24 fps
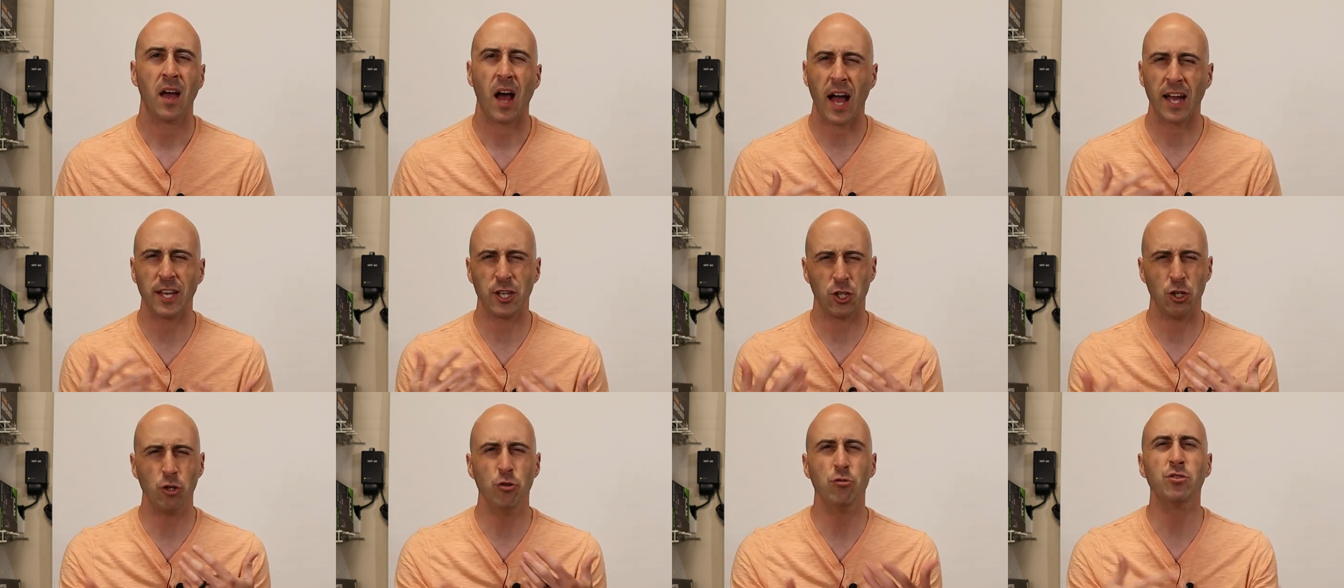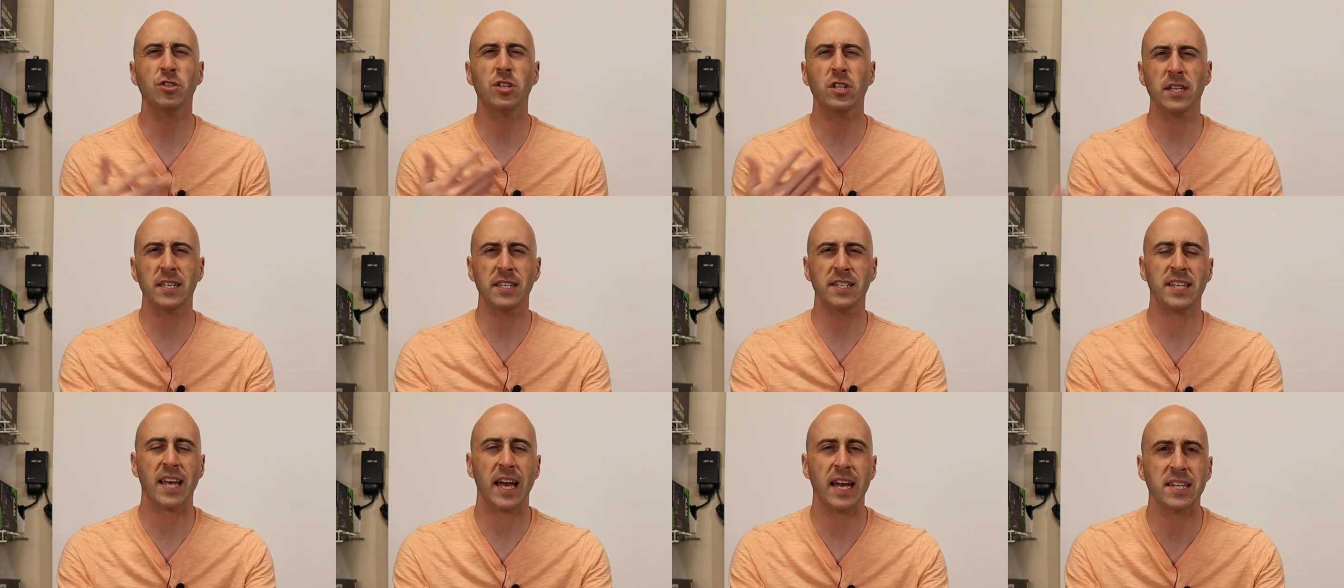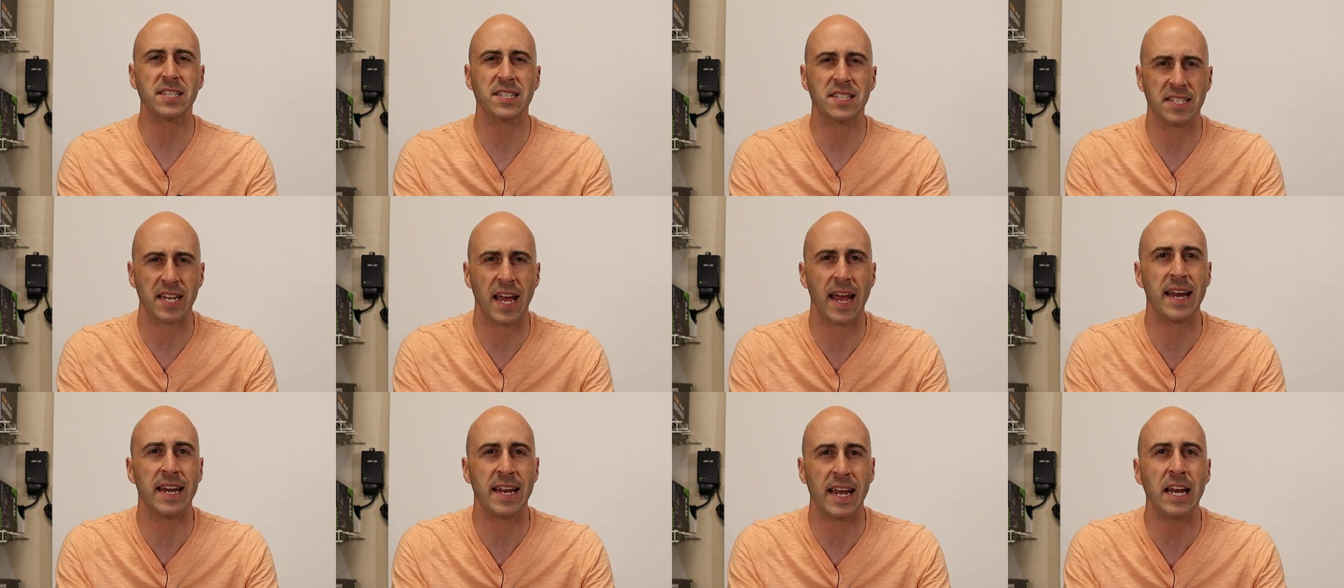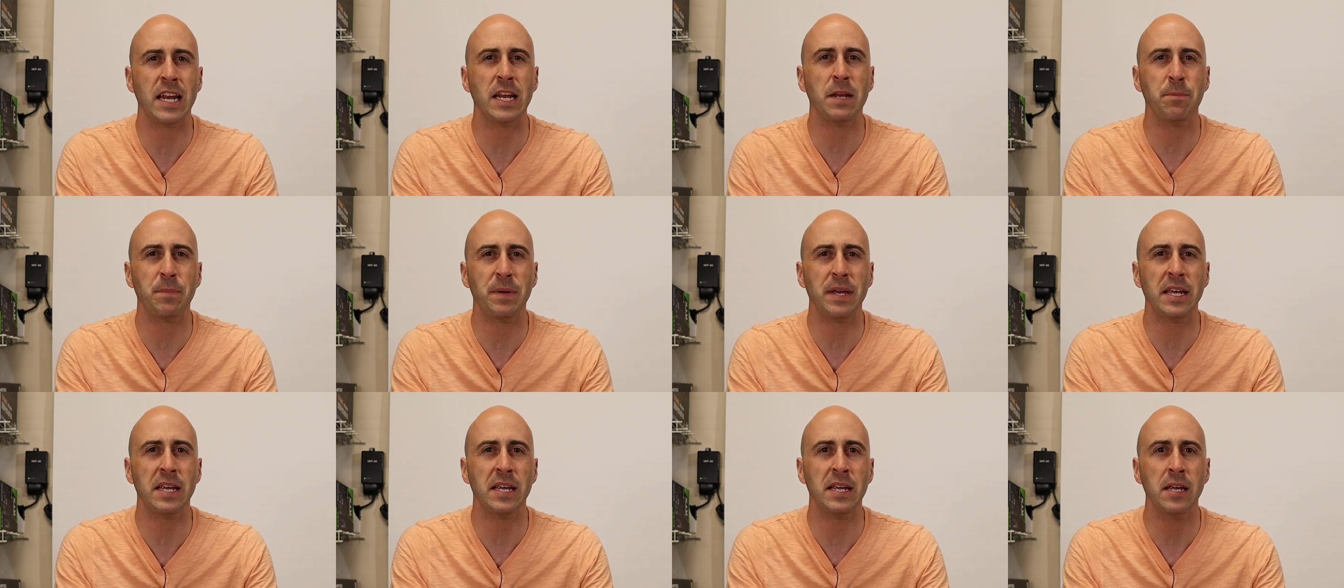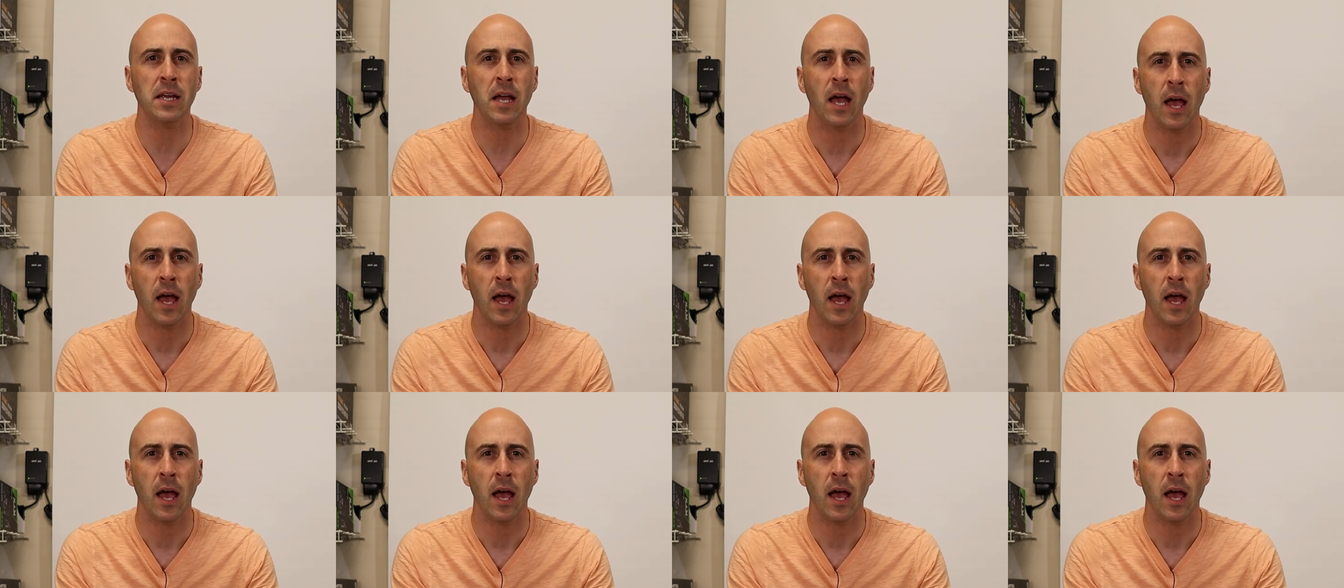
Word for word: I usually test ten eighty p,